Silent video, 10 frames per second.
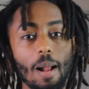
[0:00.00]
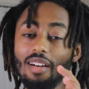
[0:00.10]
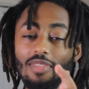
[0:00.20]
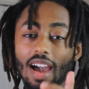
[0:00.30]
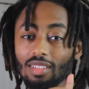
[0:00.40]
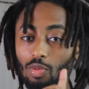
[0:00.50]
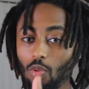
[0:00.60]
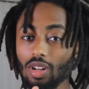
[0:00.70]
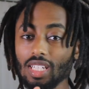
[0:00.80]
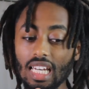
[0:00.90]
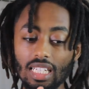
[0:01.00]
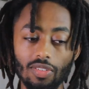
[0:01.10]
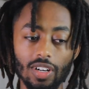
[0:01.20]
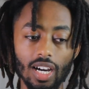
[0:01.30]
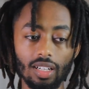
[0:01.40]
I've had one set
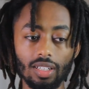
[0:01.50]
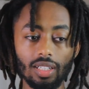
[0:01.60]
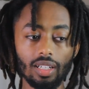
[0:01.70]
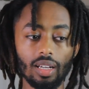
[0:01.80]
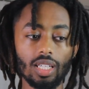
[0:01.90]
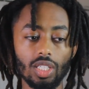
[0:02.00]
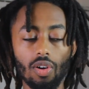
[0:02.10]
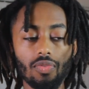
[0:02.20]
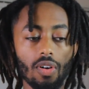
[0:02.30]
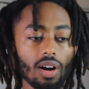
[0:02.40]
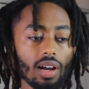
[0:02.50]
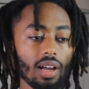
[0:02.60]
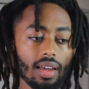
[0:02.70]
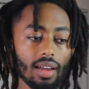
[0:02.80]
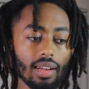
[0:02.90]
of color so
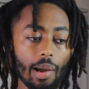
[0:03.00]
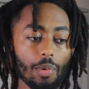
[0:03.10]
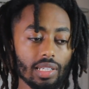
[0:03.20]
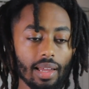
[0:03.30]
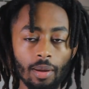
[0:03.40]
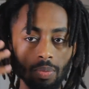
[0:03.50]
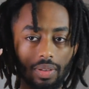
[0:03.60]
far and that was like